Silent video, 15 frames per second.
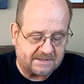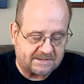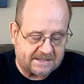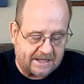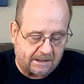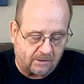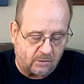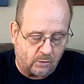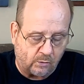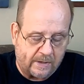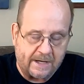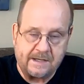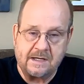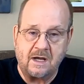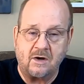It's at low
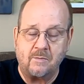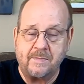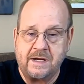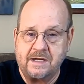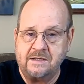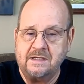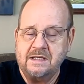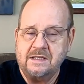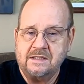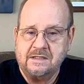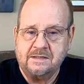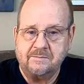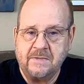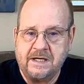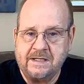right now, meaning
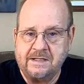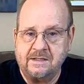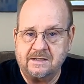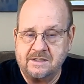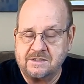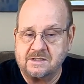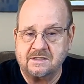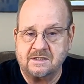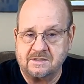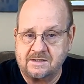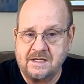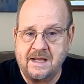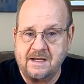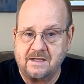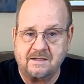it's going to
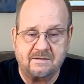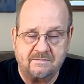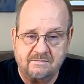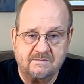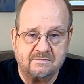take